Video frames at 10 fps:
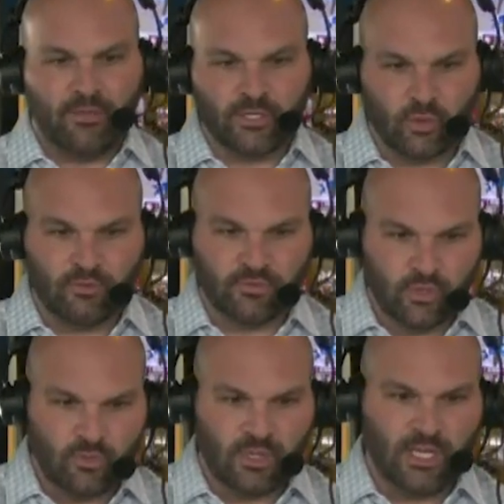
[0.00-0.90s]
they sort of
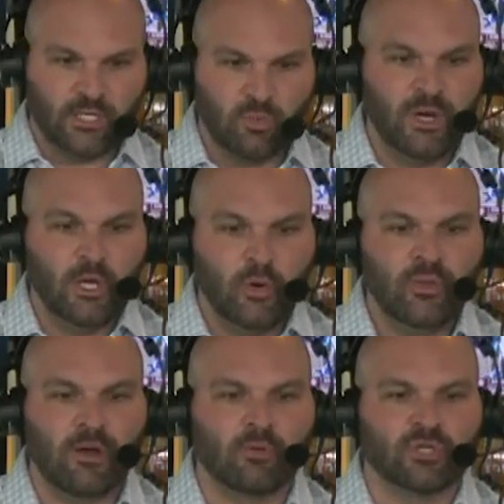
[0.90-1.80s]
do things, we knew
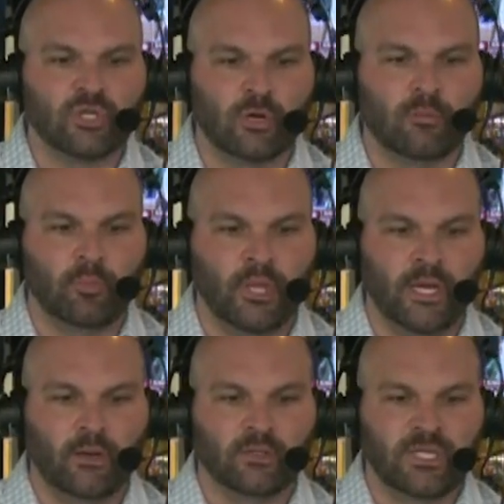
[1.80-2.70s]
there were certain
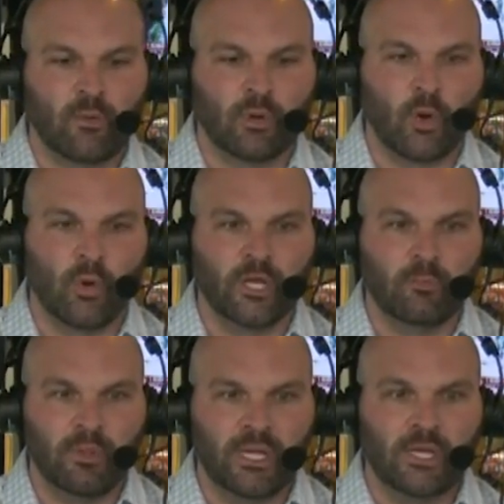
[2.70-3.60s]
players that were going to
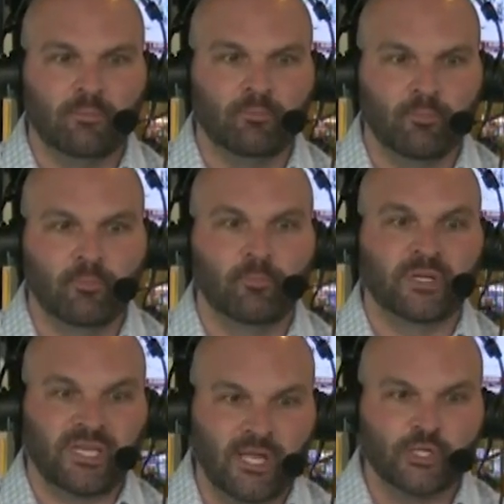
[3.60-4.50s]
be
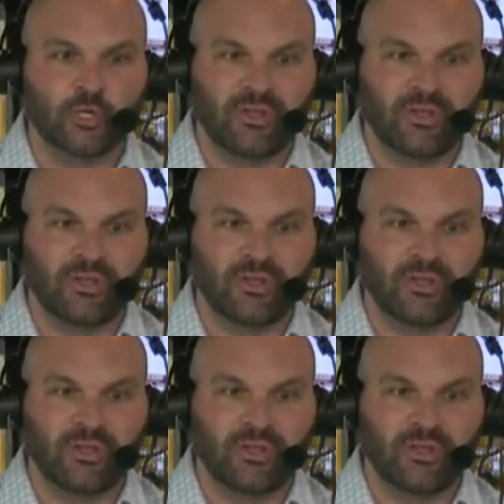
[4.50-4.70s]
potential